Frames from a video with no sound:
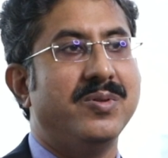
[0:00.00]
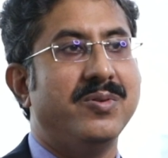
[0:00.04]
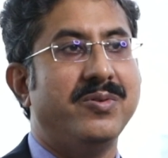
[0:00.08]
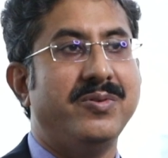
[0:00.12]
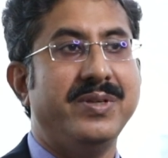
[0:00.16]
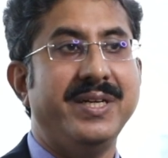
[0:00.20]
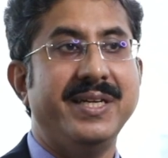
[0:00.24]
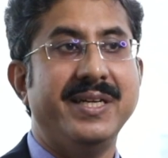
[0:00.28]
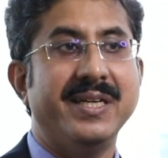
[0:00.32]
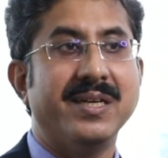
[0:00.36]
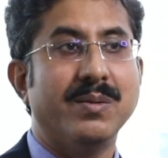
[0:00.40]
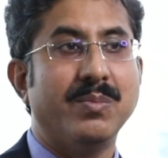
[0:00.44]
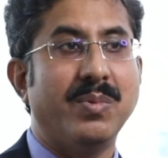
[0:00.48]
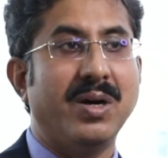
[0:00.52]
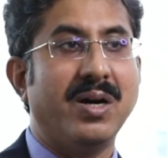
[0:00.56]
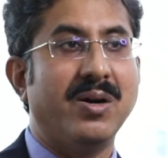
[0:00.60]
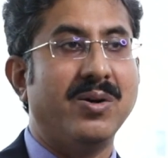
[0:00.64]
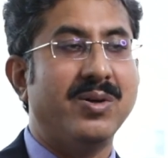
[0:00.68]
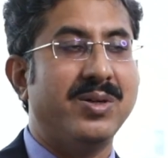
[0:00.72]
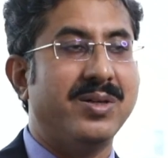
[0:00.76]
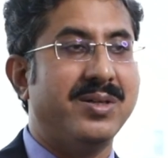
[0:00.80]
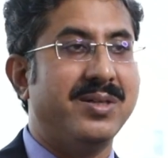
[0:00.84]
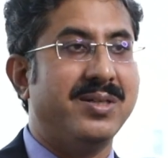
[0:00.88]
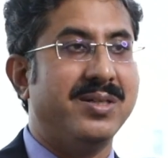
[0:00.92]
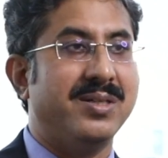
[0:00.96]
reading
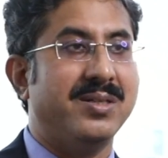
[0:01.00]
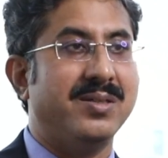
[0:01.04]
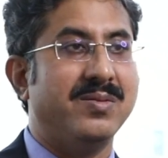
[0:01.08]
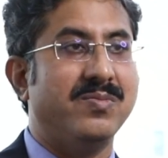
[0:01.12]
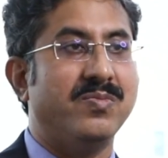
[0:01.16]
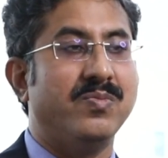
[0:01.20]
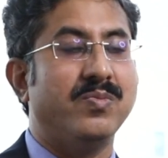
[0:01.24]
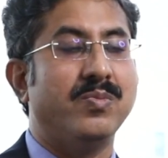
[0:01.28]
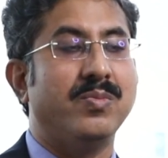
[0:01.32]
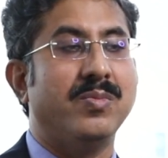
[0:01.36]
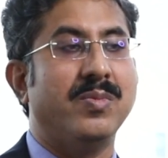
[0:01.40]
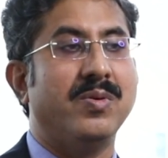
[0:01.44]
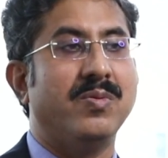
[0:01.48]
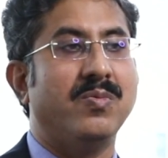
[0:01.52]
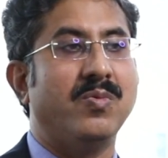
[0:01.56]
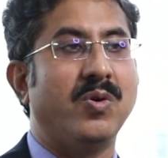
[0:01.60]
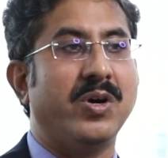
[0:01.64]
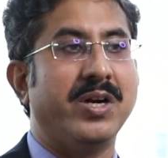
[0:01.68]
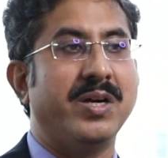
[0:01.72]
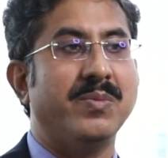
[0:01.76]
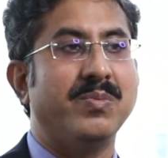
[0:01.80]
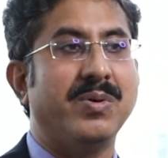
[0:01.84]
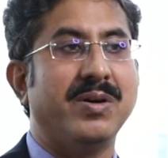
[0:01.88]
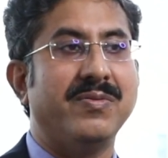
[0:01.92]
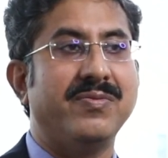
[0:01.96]
about
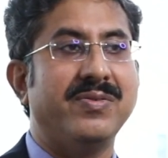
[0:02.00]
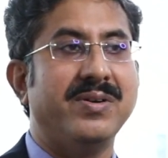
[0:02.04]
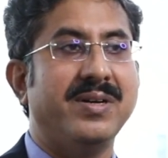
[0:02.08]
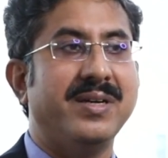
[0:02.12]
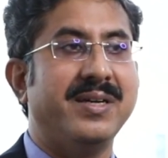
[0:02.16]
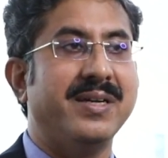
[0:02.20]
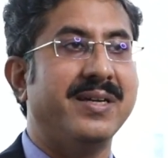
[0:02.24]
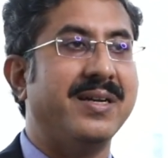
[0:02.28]
Warren Buffett